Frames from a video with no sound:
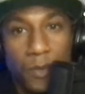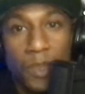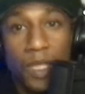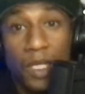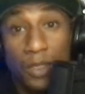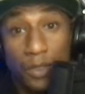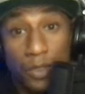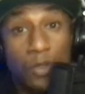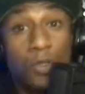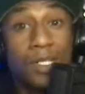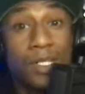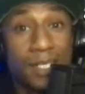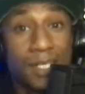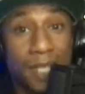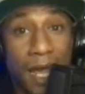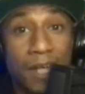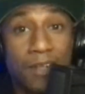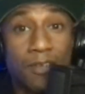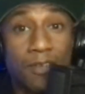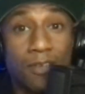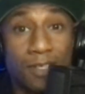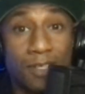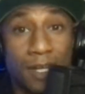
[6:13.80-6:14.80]
you
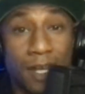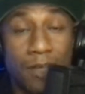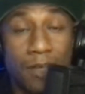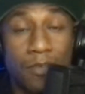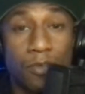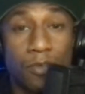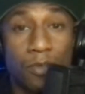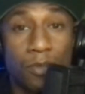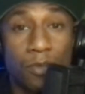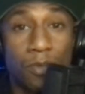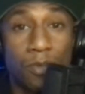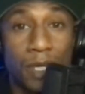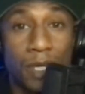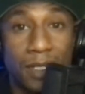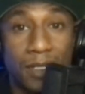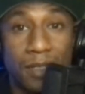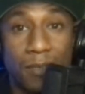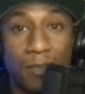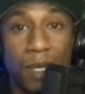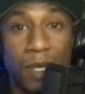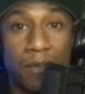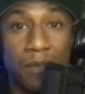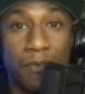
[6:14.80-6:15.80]
decide your schedule. That's the
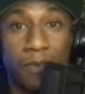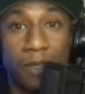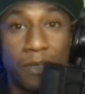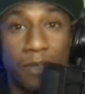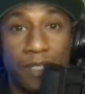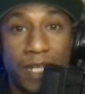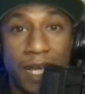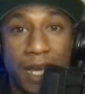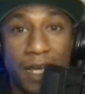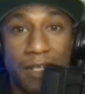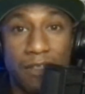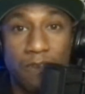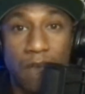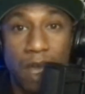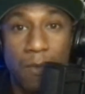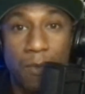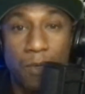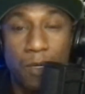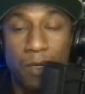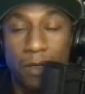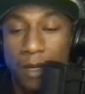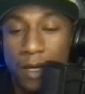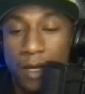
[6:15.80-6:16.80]
benefit of
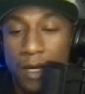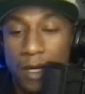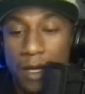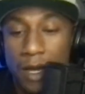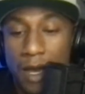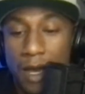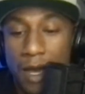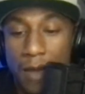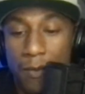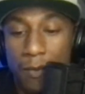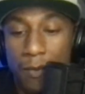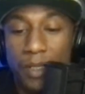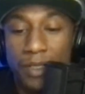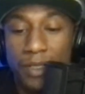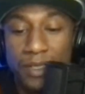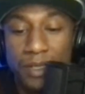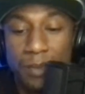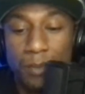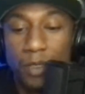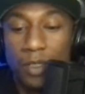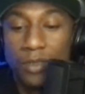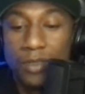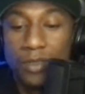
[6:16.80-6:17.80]
TaskRabbit. And
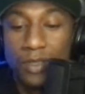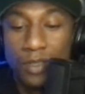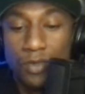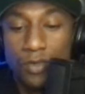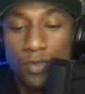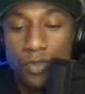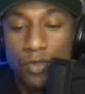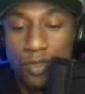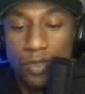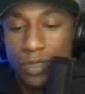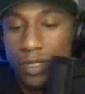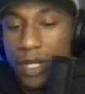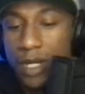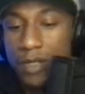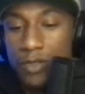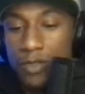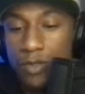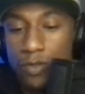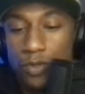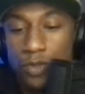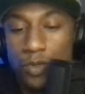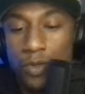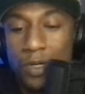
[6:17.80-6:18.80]
similar to your
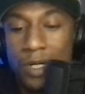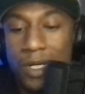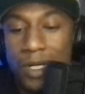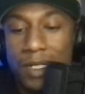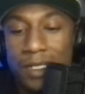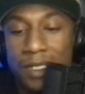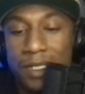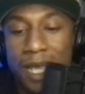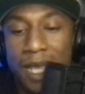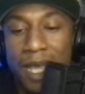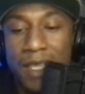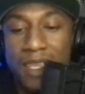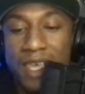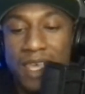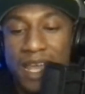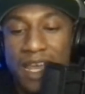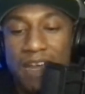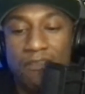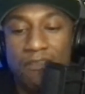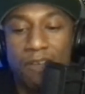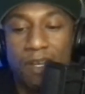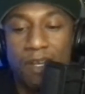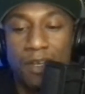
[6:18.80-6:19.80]
schedule, you can decide the
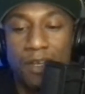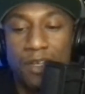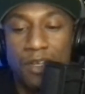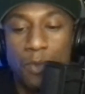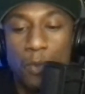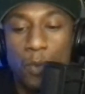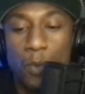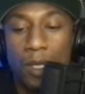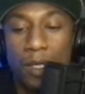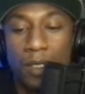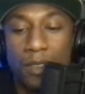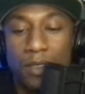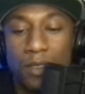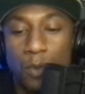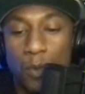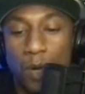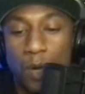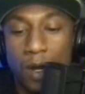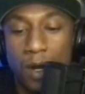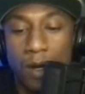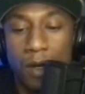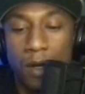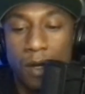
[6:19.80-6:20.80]
area you're willing to
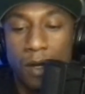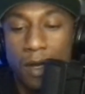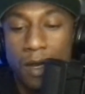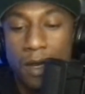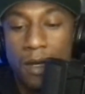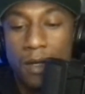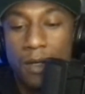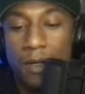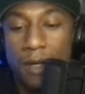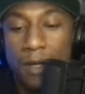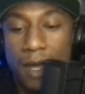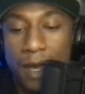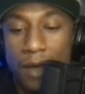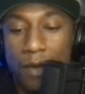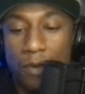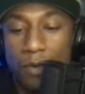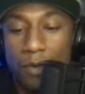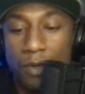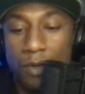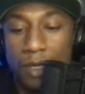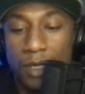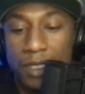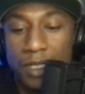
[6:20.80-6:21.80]
work. Now,
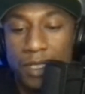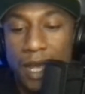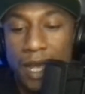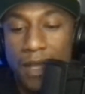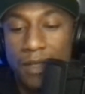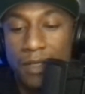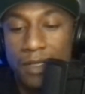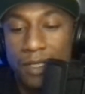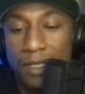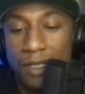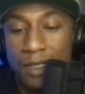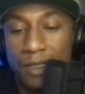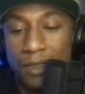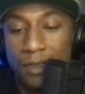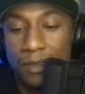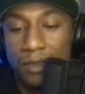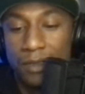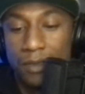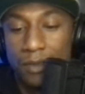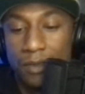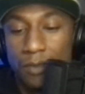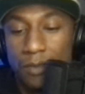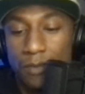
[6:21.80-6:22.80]
the challenge
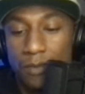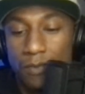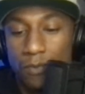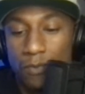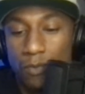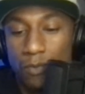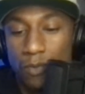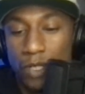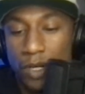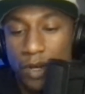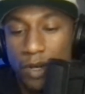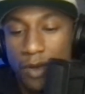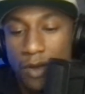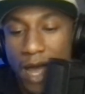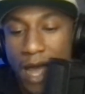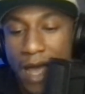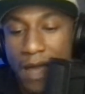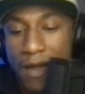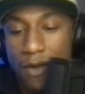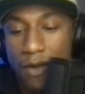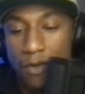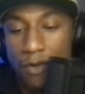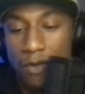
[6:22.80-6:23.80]
is, I
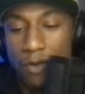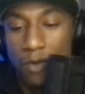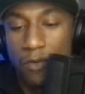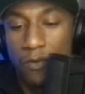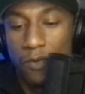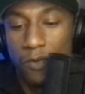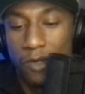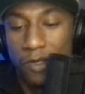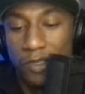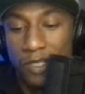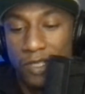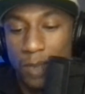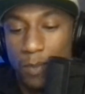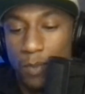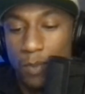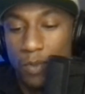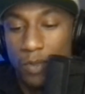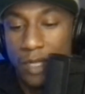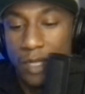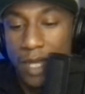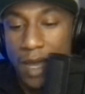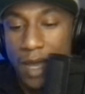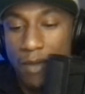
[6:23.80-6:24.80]
don't go, for example,
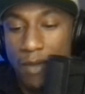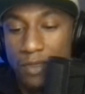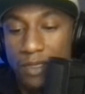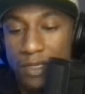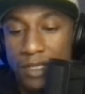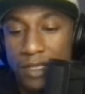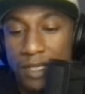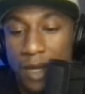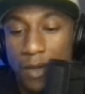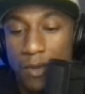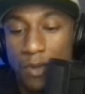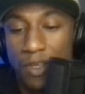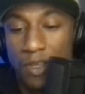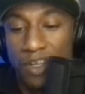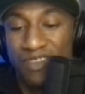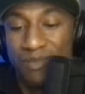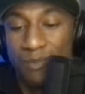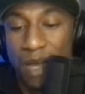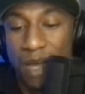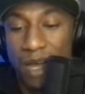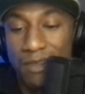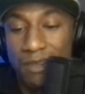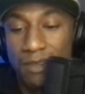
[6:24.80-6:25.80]
down south of
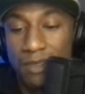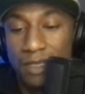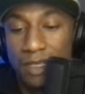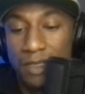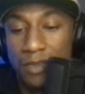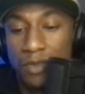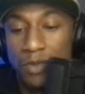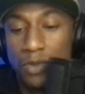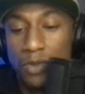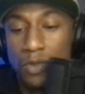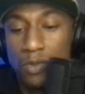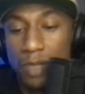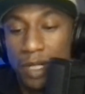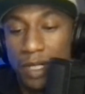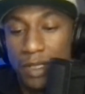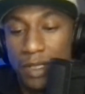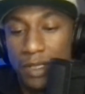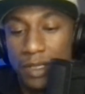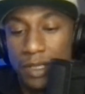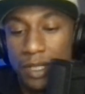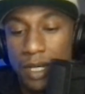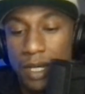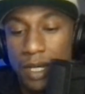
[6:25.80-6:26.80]
Boston too
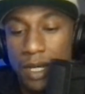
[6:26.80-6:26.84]
much